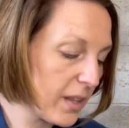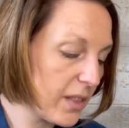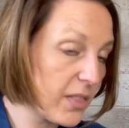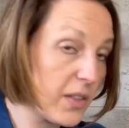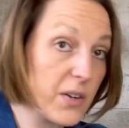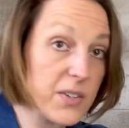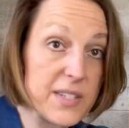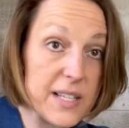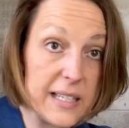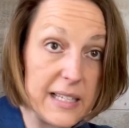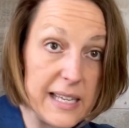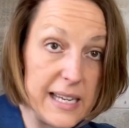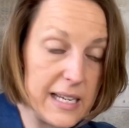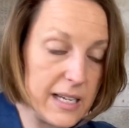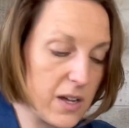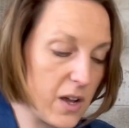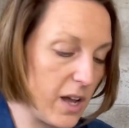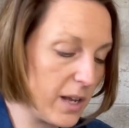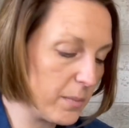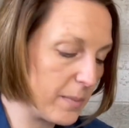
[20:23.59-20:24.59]
There's a
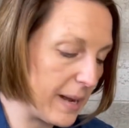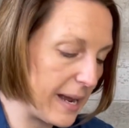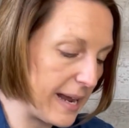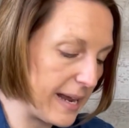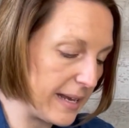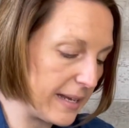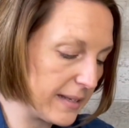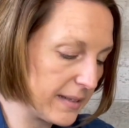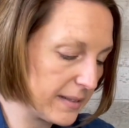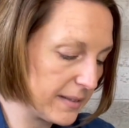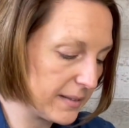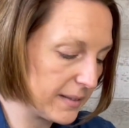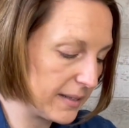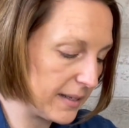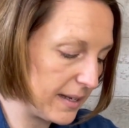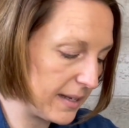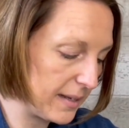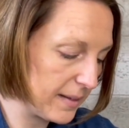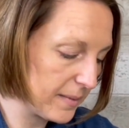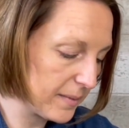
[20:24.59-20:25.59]
link on my
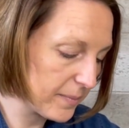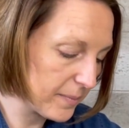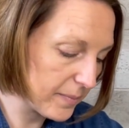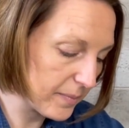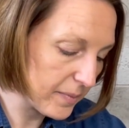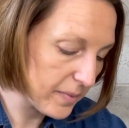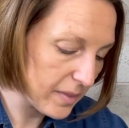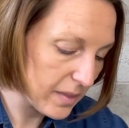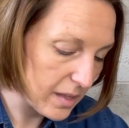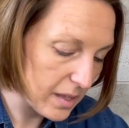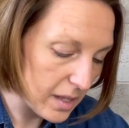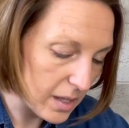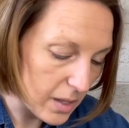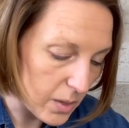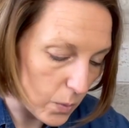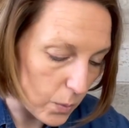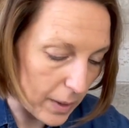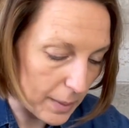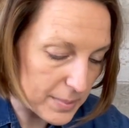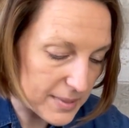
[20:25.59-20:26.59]

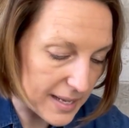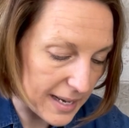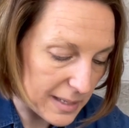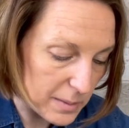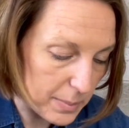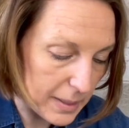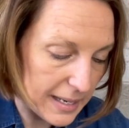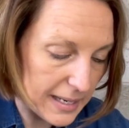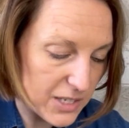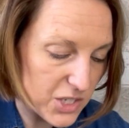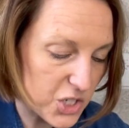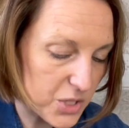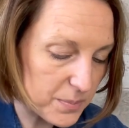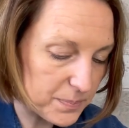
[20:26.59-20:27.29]
website page.